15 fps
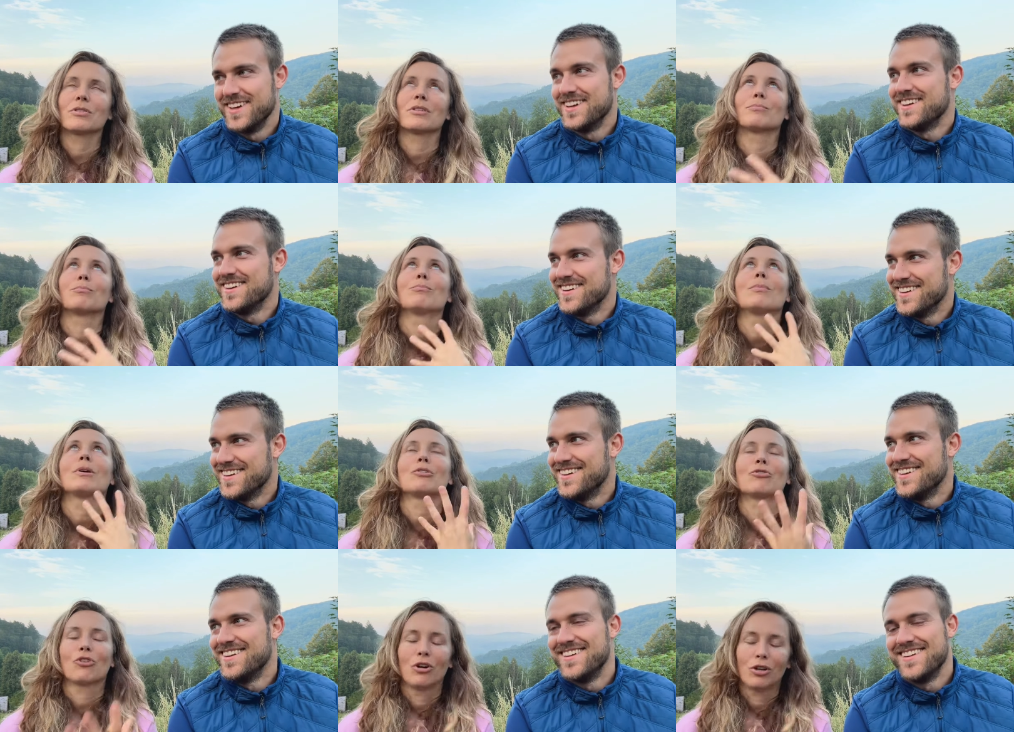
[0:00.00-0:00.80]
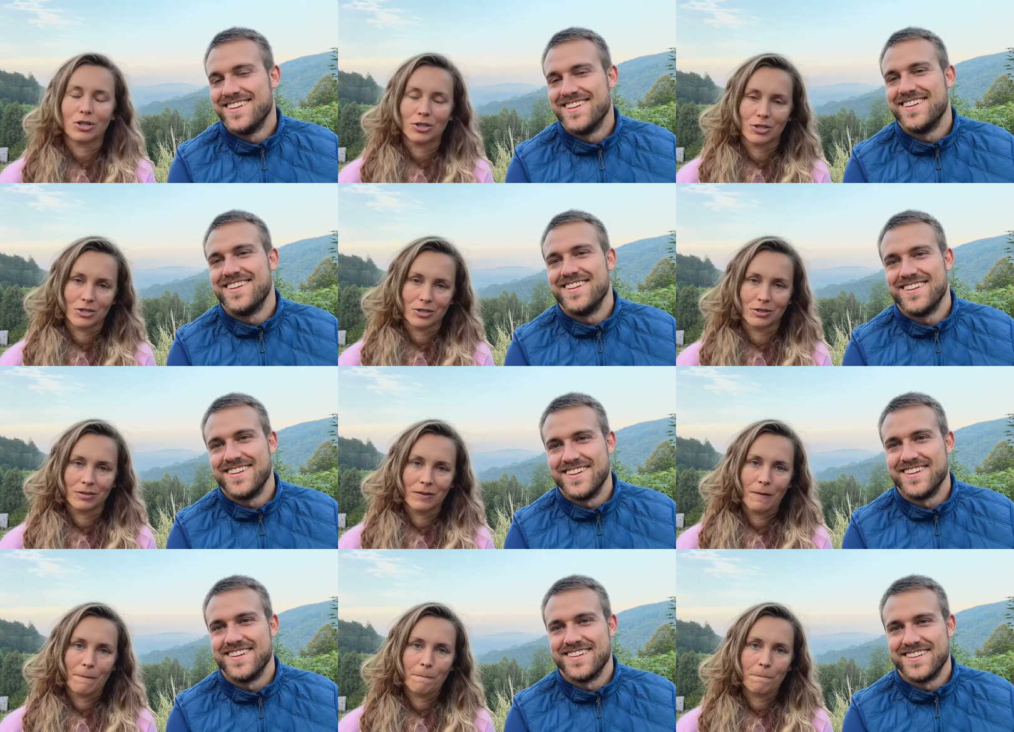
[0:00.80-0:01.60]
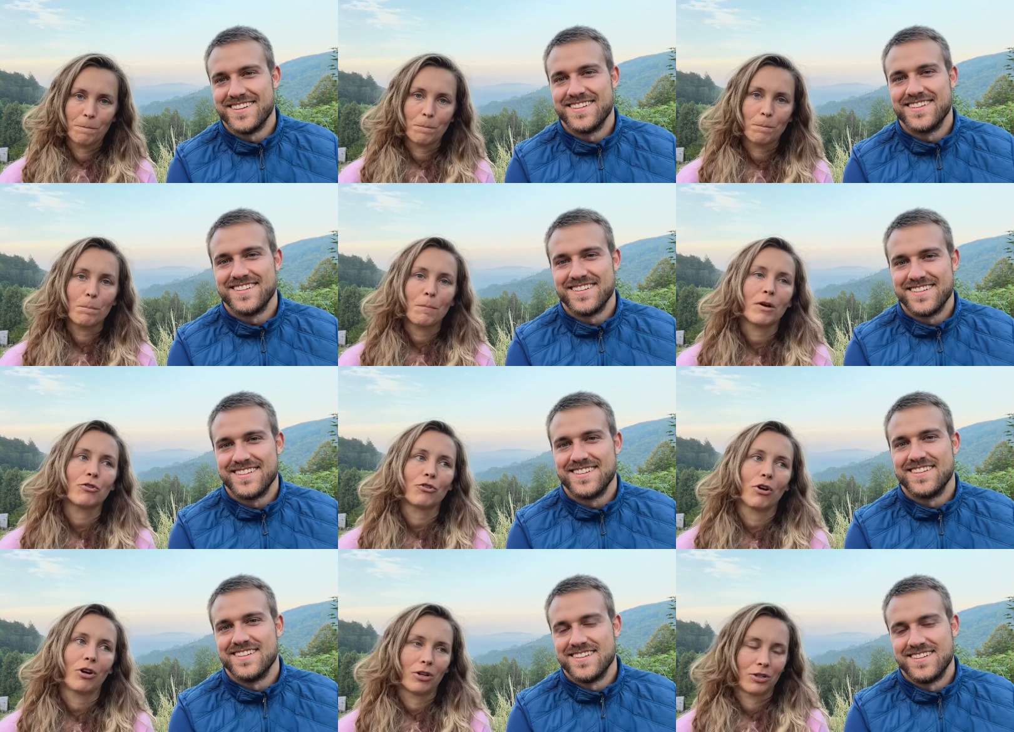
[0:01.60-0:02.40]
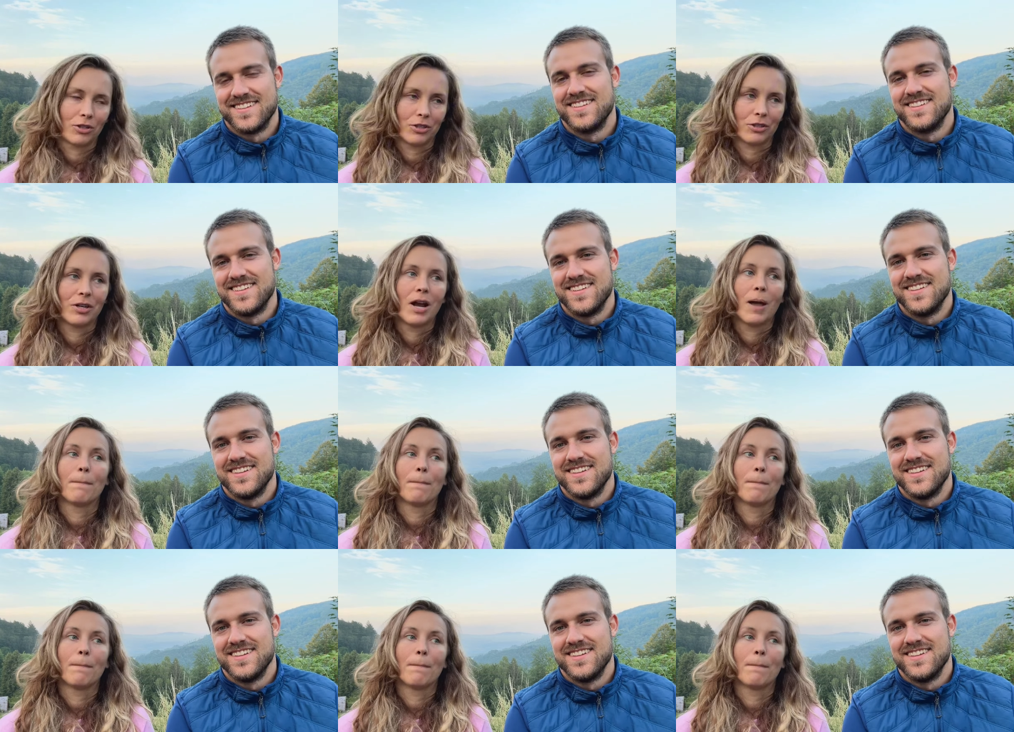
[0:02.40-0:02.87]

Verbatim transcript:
Speaker 1: is much harder yeah much harder